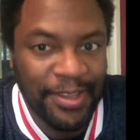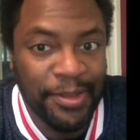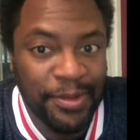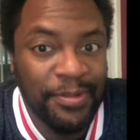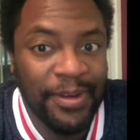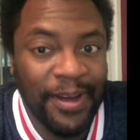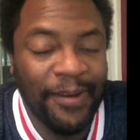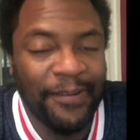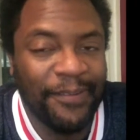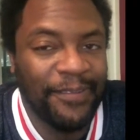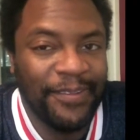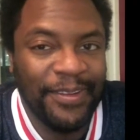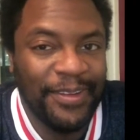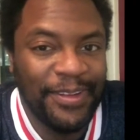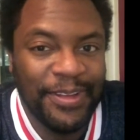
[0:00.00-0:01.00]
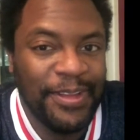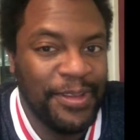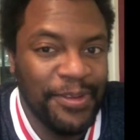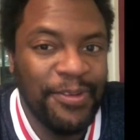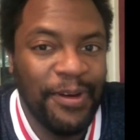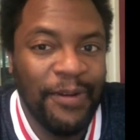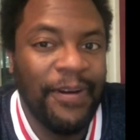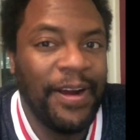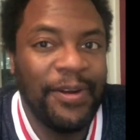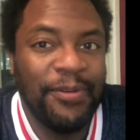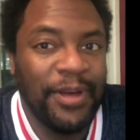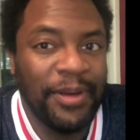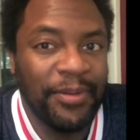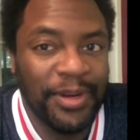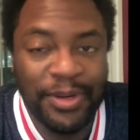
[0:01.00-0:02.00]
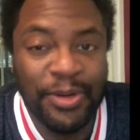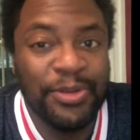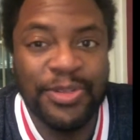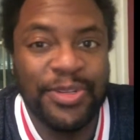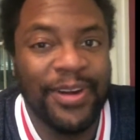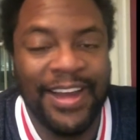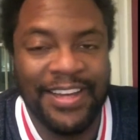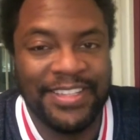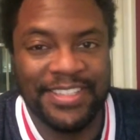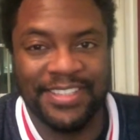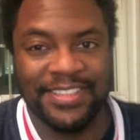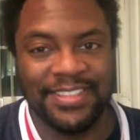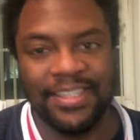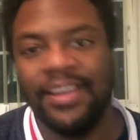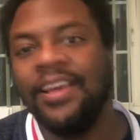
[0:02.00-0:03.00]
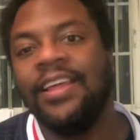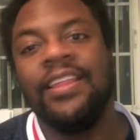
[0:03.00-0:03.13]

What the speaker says: And you know right away what a new scratch is.